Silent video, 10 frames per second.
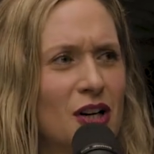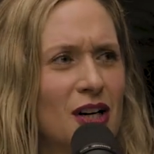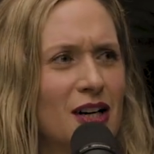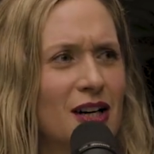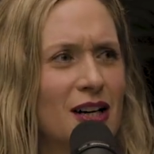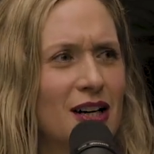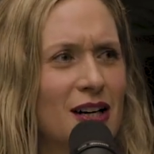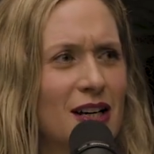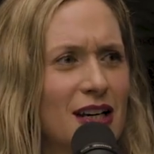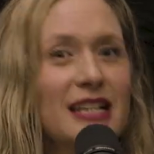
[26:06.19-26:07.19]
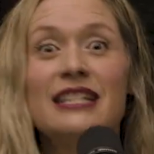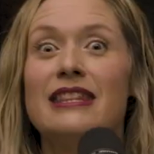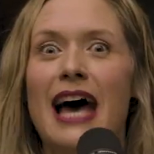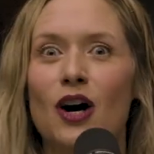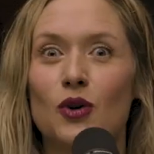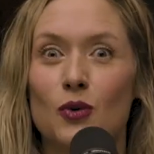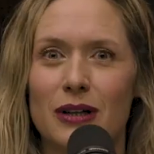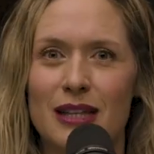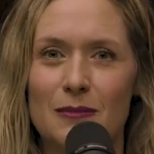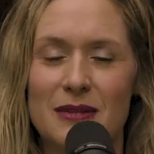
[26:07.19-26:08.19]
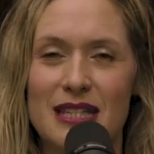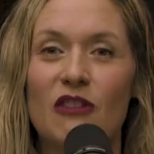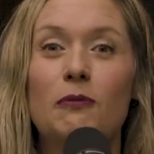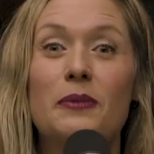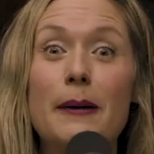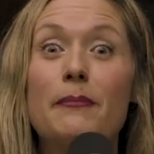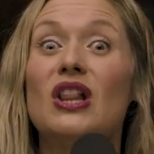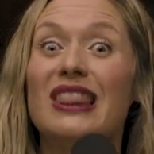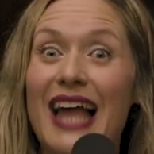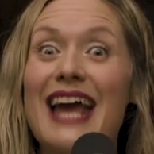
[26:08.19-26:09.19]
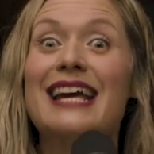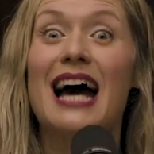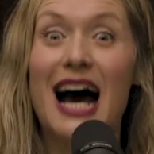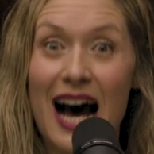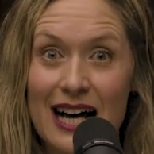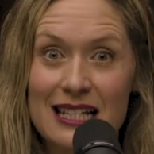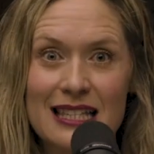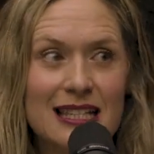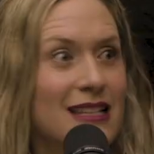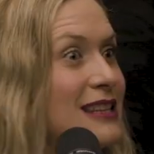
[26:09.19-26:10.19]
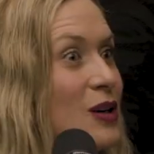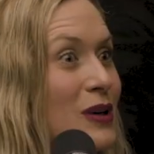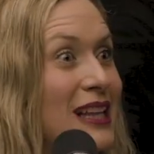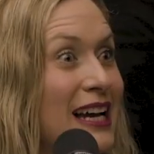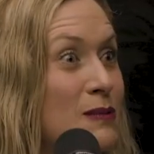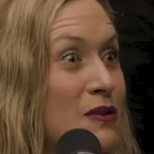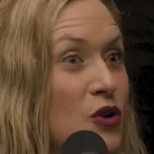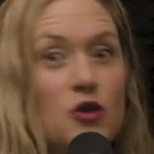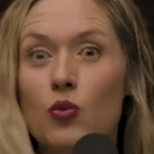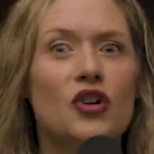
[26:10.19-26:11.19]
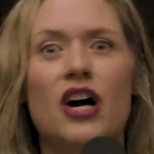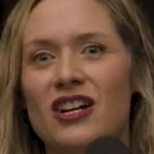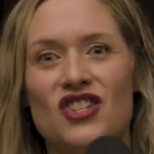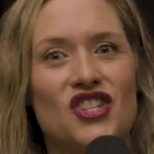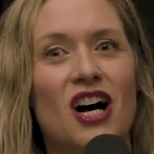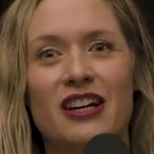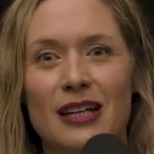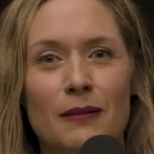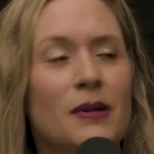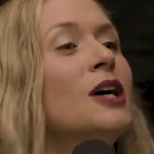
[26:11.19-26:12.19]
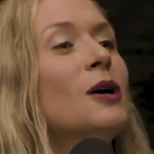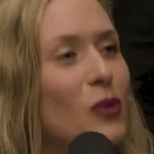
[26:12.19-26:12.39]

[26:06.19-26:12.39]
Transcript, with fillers: Into the algorithms. Into the algorithms of people like us that we'd like to be friends with. We're not going to stalk them.